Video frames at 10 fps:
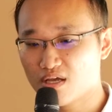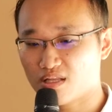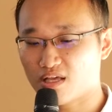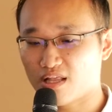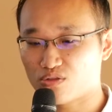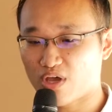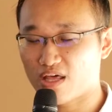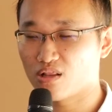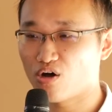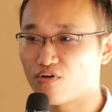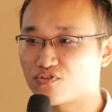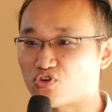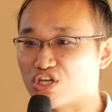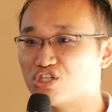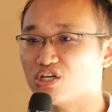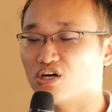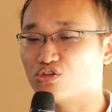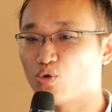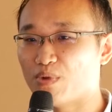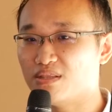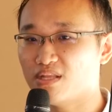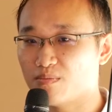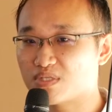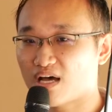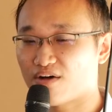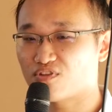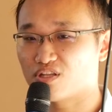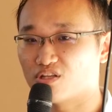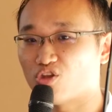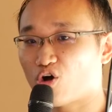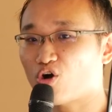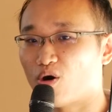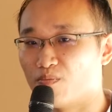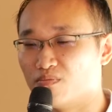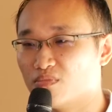They like to add a lot of strange domain names after the .com.